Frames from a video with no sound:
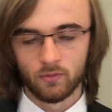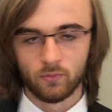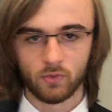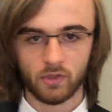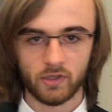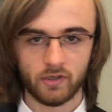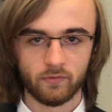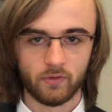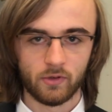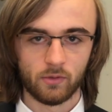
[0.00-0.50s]
One
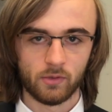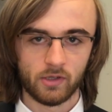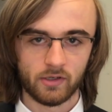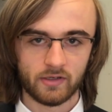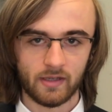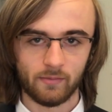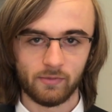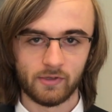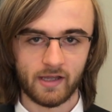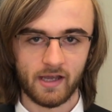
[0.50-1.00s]
of the real-world
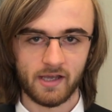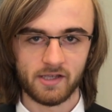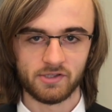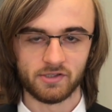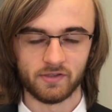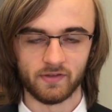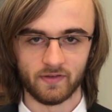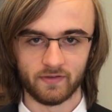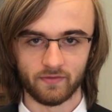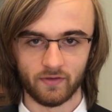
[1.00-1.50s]

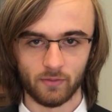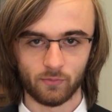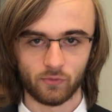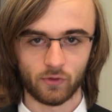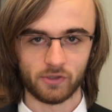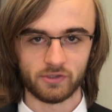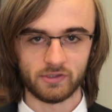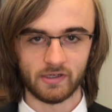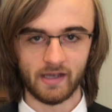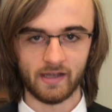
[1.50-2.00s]
applications of our
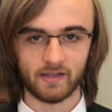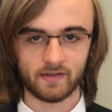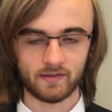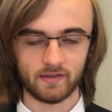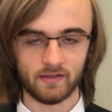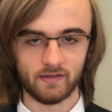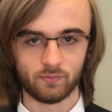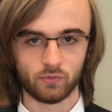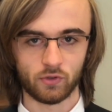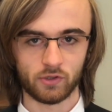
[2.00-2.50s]
project
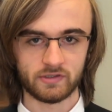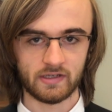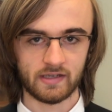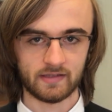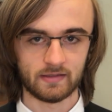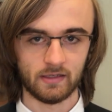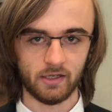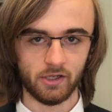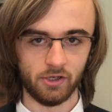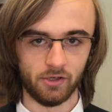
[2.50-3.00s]
is
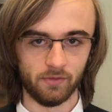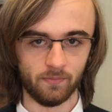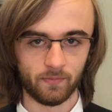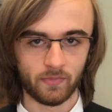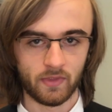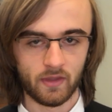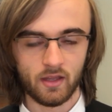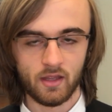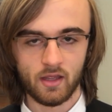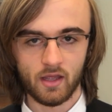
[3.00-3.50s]
Project Loon,
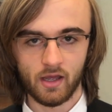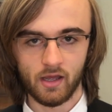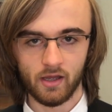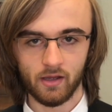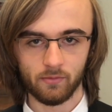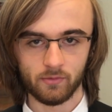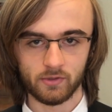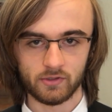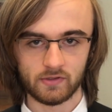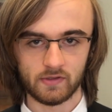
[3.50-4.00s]

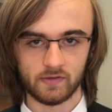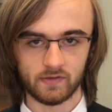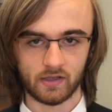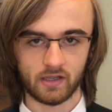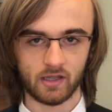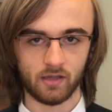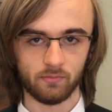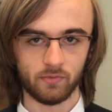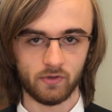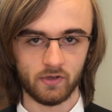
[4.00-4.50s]
which is a
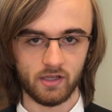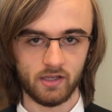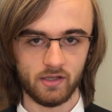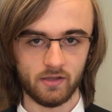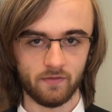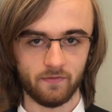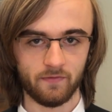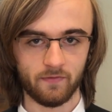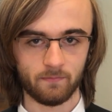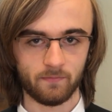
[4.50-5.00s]
company
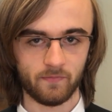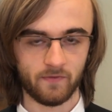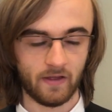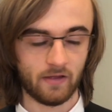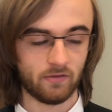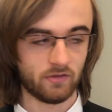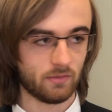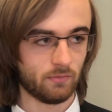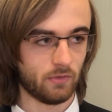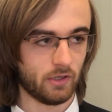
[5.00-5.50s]

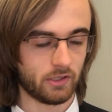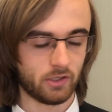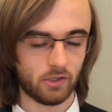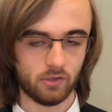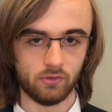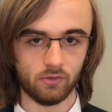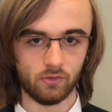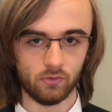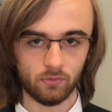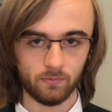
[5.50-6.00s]
founded by
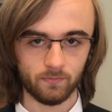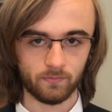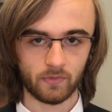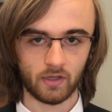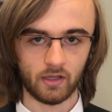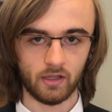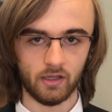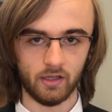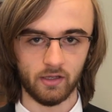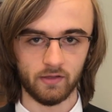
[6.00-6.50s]
Google,
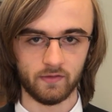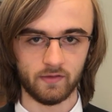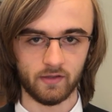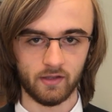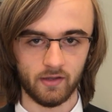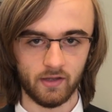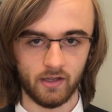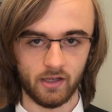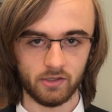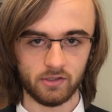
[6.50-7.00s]
and
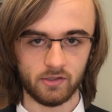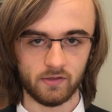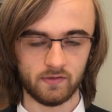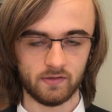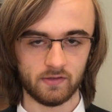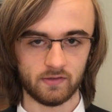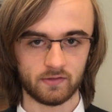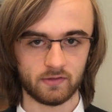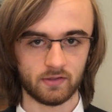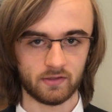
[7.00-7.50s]
they are using
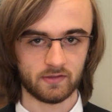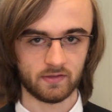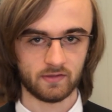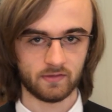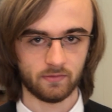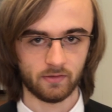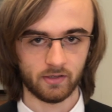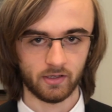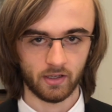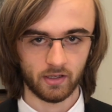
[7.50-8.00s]

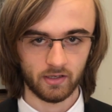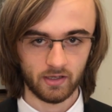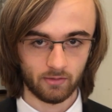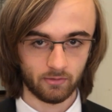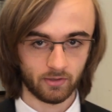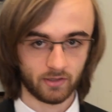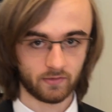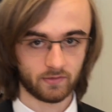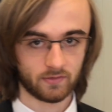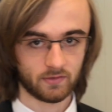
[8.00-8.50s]
a
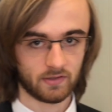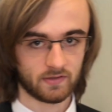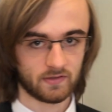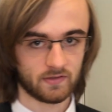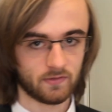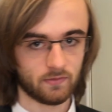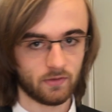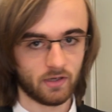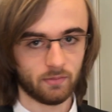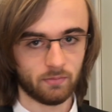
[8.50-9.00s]
network of
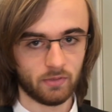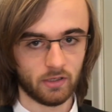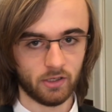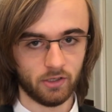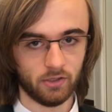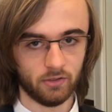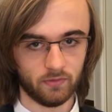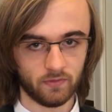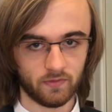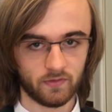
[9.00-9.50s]
stratospheric
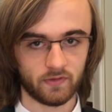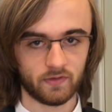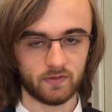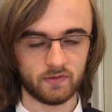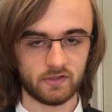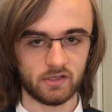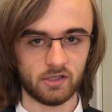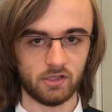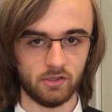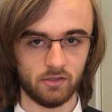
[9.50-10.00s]
balloons
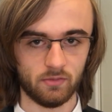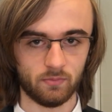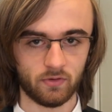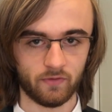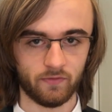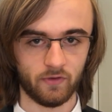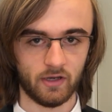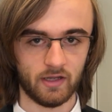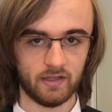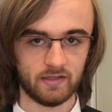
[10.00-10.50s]
to
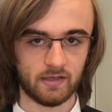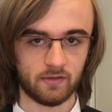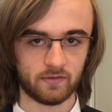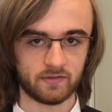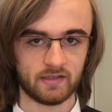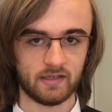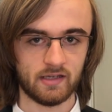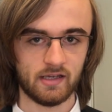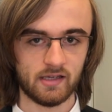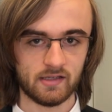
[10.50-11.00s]
provide
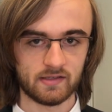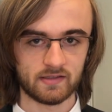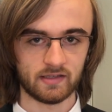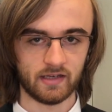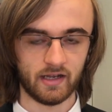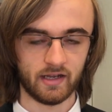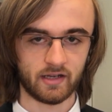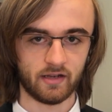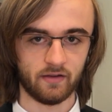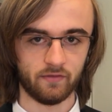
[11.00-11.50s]
LTE
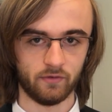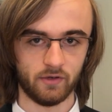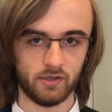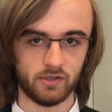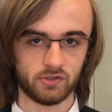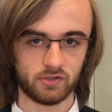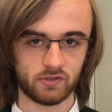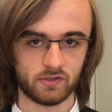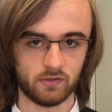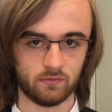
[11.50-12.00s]
internet
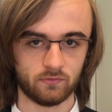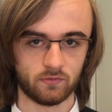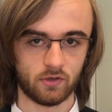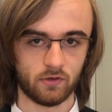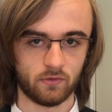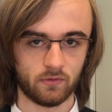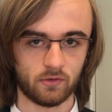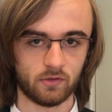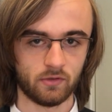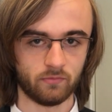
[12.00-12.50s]
coverage to
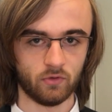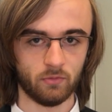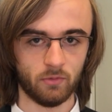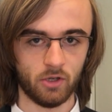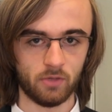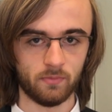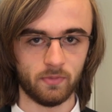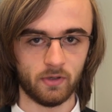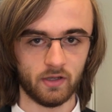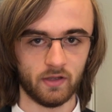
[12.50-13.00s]
rural and
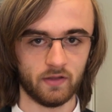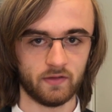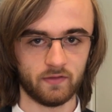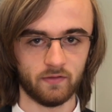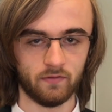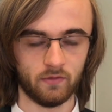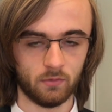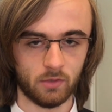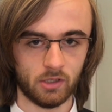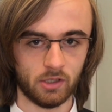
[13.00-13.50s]
remote parts of
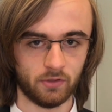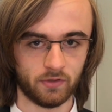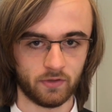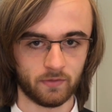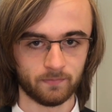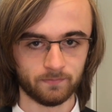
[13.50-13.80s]
the world.